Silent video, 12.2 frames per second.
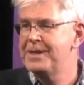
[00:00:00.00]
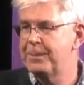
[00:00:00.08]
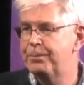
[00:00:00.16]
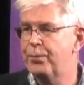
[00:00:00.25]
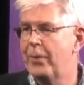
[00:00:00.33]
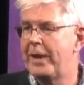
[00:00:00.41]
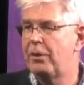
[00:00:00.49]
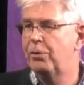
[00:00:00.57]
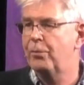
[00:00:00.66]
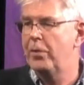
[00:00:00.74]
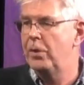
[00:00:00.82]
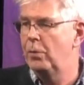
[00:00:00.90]
to pray
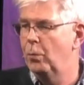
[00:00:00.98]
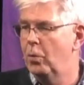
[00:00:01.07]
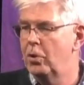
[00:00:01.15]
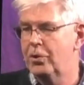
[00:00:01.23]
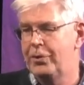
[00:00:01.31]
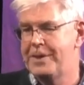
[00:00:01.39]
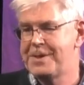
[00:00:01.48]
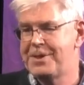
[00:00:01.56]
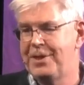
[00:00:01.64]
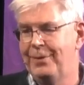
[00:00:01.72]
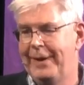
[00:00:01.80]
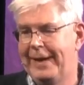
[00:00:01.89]
through what God is
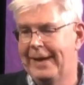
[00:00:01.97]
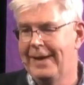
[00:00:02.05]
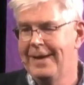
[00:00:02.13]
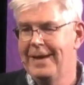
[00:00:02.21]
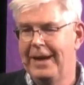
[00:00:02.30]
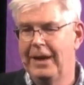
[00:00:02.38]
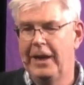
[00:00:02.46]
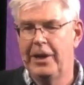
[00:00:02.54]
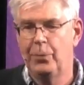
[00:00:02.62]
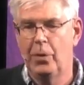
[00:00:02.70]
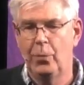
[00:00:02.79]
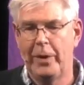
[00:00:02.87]
doing and
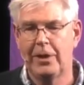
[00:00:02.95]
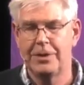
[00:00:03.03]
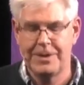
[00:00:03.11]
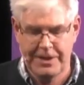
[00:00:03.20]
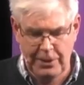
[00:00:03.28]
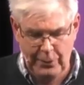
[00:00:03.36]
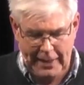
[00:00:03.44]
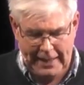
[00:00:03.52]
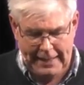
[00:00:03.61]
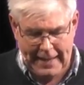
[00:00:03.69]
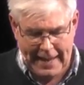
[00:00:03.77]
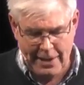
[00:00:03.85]
learn what we could do
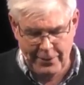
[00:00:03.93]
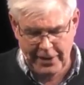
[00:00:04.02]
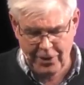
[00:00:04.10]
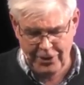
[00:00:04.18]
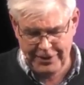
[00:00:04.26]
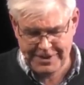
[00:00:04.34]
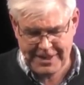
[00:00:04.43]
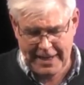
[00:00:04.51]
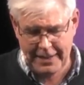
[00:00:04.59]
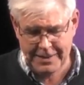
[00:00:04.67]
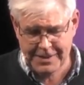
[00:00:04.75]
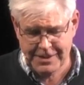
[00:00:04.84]
in our
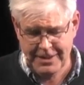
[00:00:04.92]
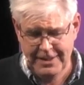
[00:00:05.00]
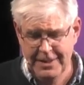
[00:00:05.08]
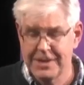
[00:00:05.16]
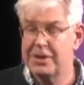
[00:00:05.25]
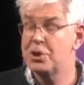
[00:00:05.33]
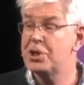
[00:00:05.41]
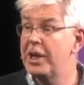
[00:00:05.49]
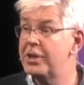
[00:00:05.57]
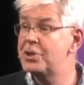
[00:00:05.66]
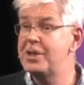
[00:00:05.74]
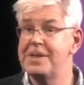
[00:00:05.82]
context. So
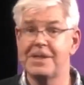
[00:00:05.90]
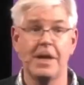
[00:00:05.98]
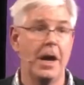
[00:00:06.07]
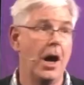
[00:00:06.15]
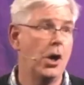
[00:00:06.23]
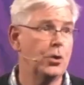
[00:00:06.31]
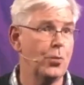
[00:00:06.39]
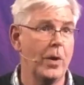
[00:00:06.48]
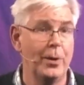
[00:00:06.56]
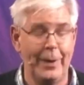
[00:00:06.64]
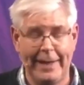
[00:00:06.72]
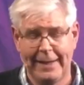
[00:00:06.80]
churches are
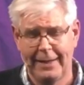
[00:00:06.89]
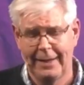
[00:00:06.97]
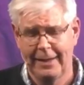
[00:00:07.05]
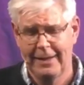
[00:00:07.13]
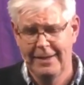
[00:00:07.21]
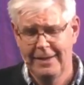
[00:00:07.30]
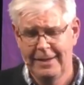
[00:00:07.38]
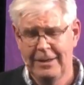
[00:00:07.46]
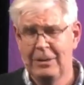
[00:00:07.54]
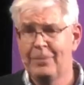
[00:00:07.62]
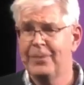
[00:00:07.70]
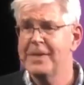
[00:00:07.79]
growing.
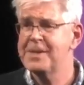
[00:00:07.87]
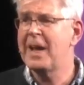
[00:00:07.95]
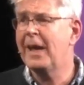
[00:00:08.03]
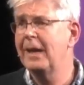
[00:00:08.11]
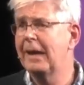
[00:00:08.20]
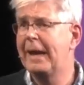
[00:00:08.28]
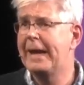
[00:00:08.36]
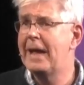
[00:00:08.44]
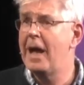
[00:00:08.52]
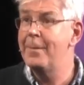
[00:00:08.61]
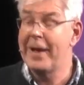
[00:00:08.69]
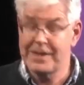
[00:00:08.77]
Secondly,
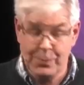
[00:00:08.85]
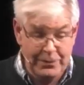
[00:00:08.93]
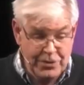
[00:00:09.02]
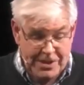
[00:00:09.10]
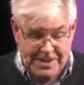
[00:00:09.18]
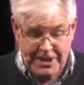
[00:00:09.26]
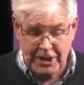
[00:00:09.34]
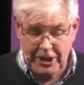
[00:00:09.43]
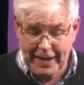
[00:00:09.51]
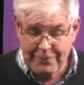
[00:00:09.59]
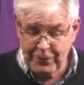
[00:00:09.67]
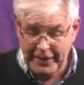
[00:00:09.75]
as we've just
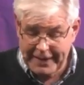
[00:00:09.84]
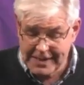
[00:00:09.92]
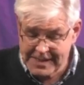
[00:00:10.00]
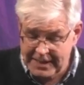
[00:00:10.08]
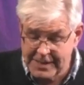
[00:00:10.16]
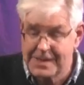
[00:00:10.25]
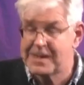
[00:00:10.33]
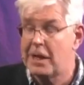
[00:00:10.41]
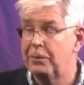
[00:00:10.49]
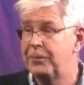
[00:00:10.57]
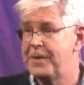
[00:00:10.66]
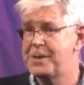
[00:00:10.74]
heard, FIEC
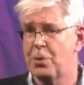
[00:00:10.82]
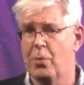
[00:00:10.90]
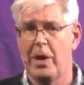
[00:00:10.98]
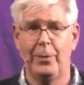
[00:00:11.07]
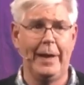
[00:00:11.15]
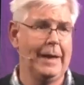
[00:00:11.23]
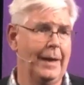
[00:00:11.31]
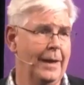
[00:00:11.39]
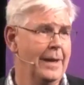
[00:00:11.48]
itself is growing.